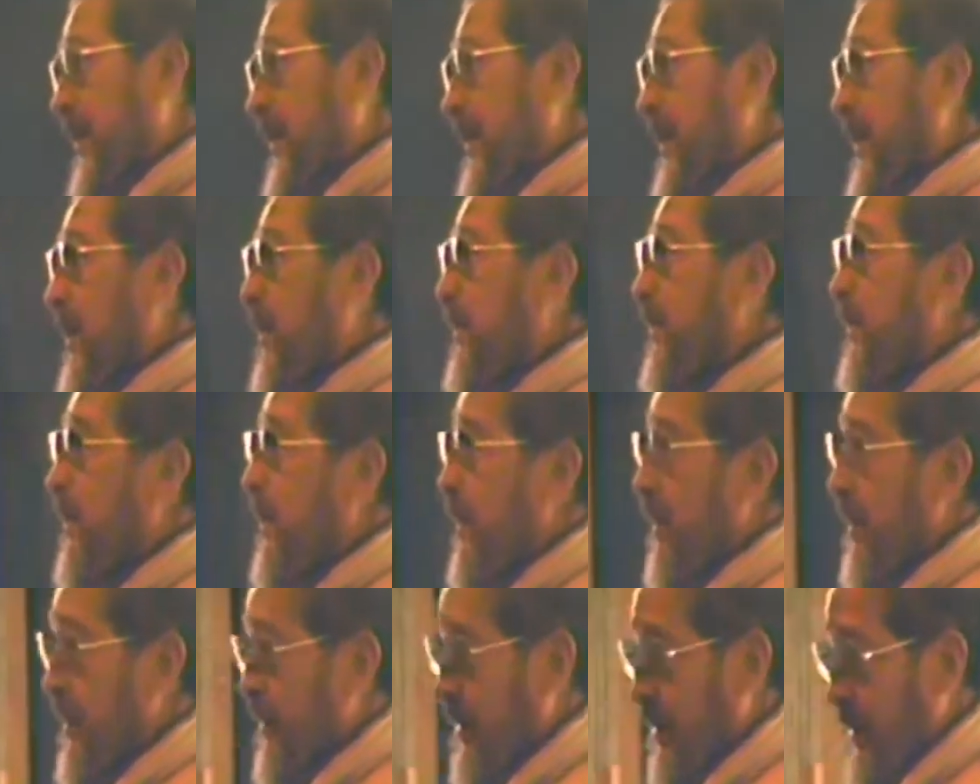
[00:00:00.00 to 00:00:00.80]
and the
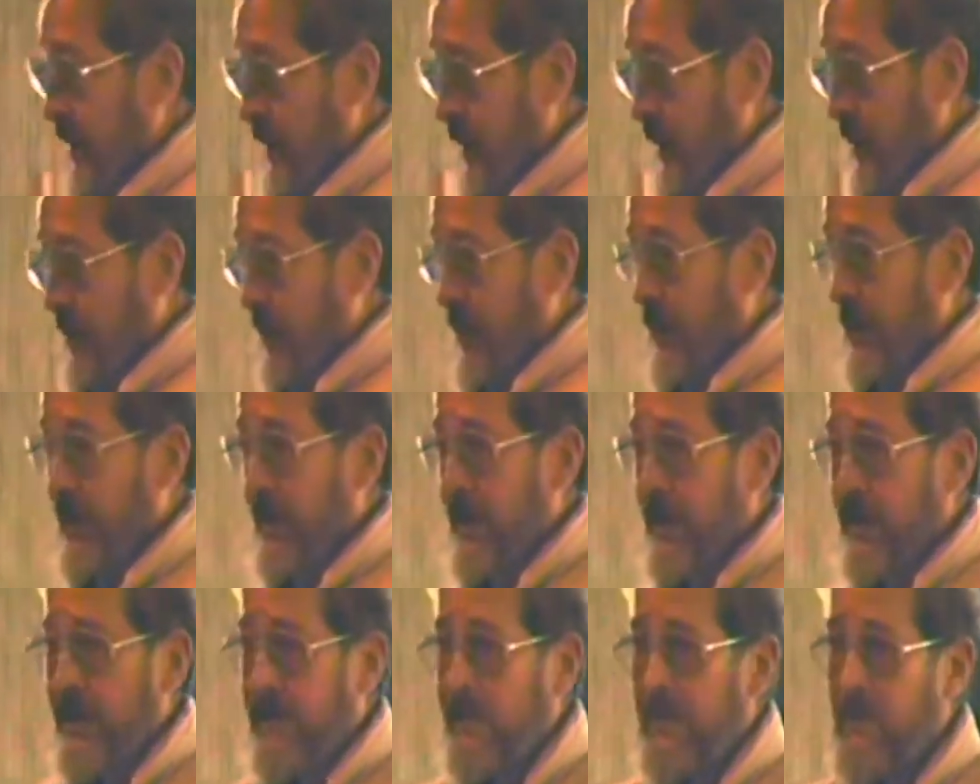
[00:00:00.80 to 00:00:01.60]
nation and everything
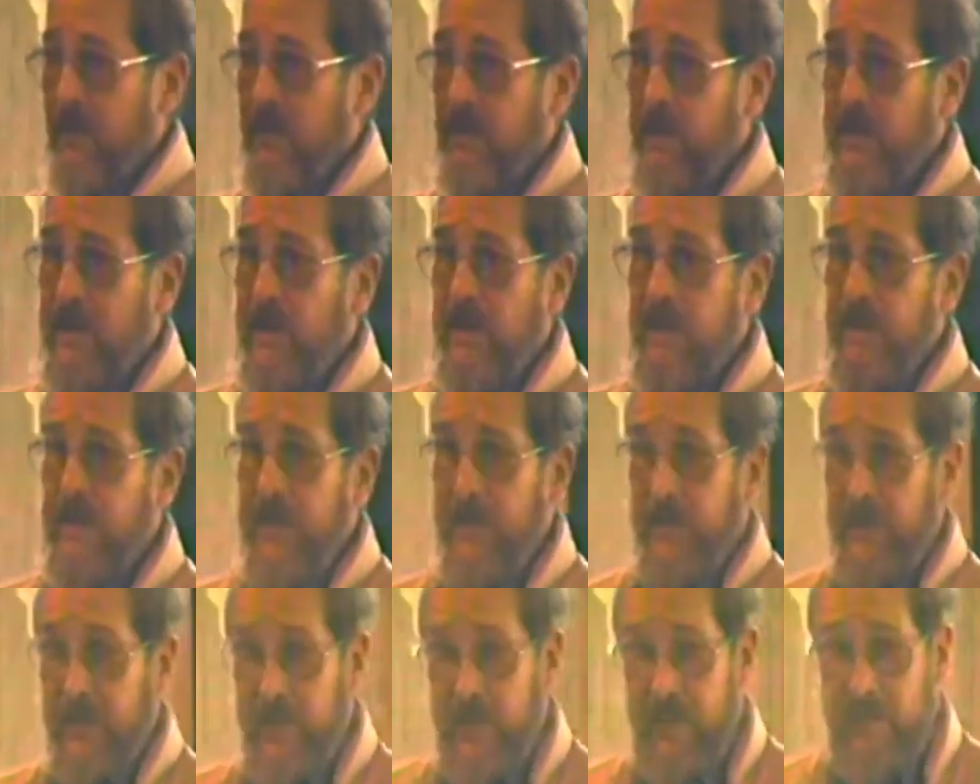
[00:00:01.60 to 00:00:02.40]
else. Well, we know
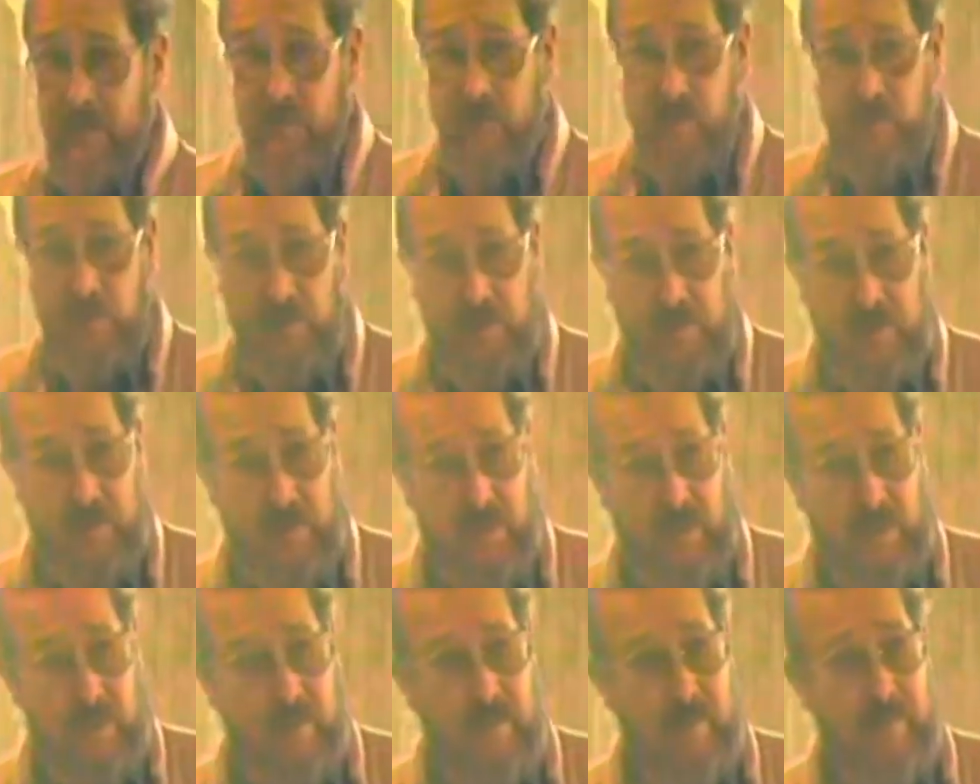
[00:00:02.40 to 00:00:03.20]
that's utter
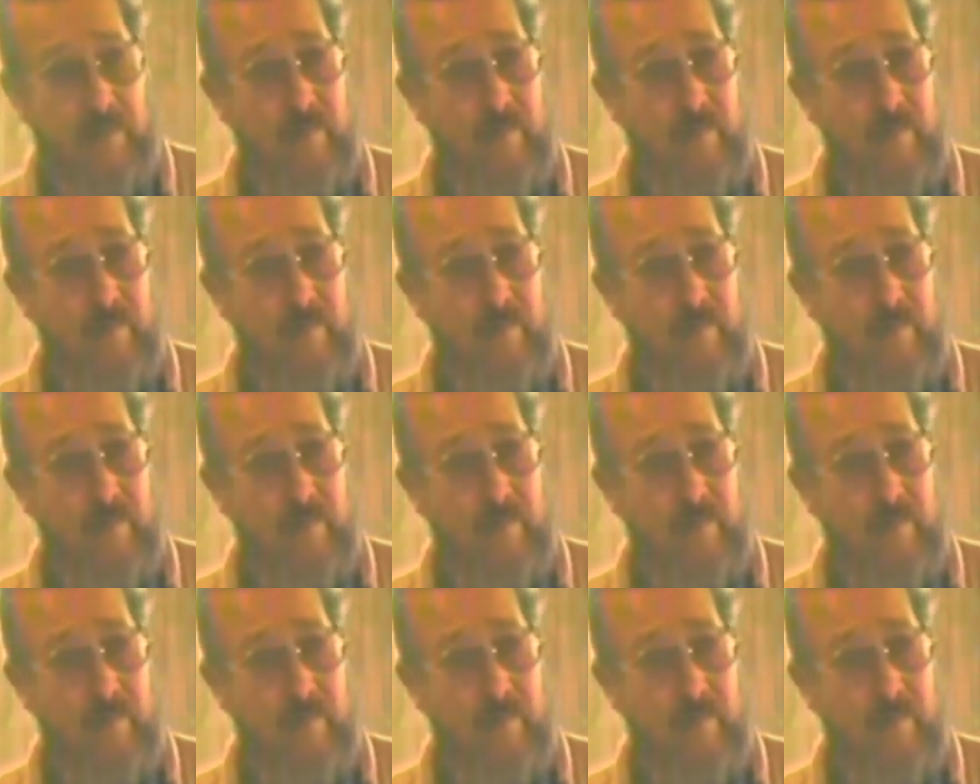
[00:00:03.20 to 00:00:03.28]
bullshit.